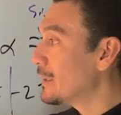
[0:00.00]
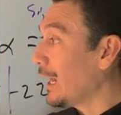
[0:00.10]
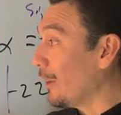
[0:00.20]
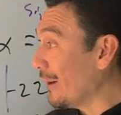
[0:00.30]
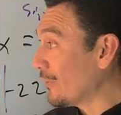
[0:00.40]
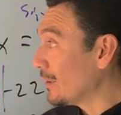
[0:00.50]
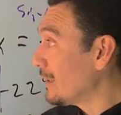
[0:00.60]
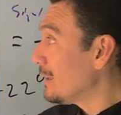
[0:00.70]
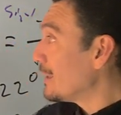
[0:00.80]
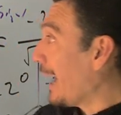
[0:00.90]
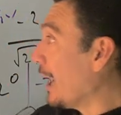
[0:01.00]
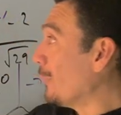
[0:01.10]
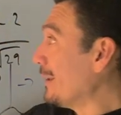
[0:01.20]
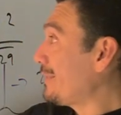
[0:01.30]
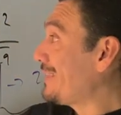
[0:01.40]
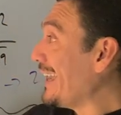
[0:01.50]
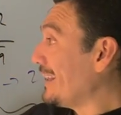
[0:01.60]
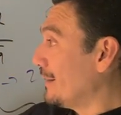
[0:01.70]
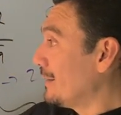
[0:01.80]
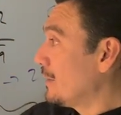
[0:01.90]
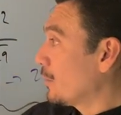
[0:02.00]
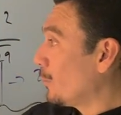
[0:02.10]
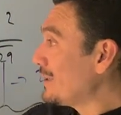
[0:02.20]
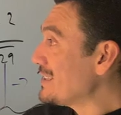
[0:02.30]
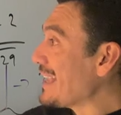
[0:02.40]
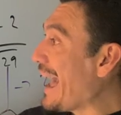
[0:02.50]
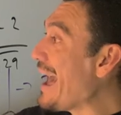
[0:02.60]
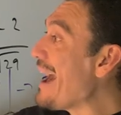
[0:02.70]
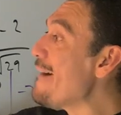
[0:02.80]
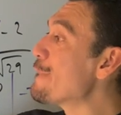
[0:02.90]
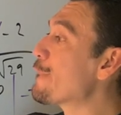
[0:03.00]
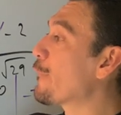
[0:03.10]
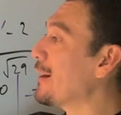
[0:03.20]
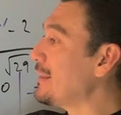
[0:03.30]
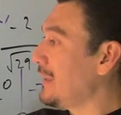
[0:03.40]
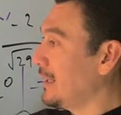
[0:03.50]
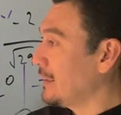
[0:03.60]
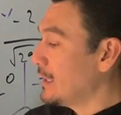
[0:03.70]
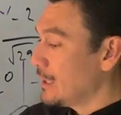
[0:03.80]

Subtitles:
However, I want theta, which is everything.